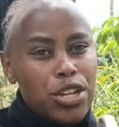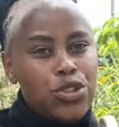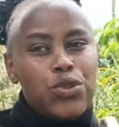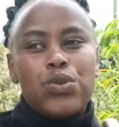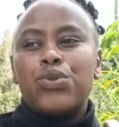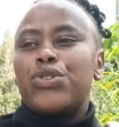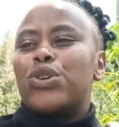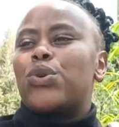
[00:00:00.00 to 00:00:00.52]

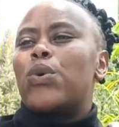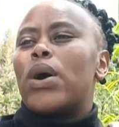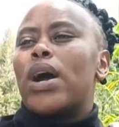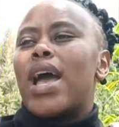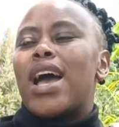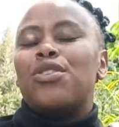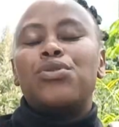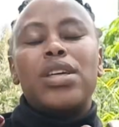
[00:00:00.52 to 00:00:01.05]

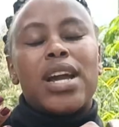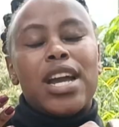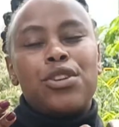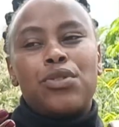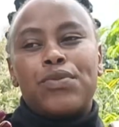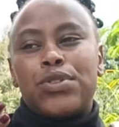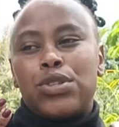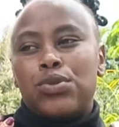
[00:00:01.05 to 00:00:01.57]
Are you the
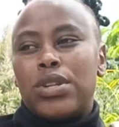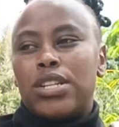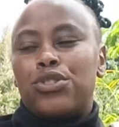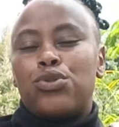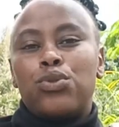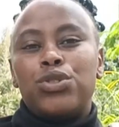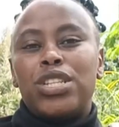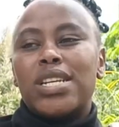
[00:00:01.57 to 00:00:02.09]
kind of
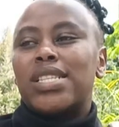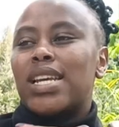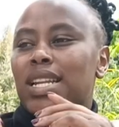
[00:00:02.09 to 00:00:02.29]
student who just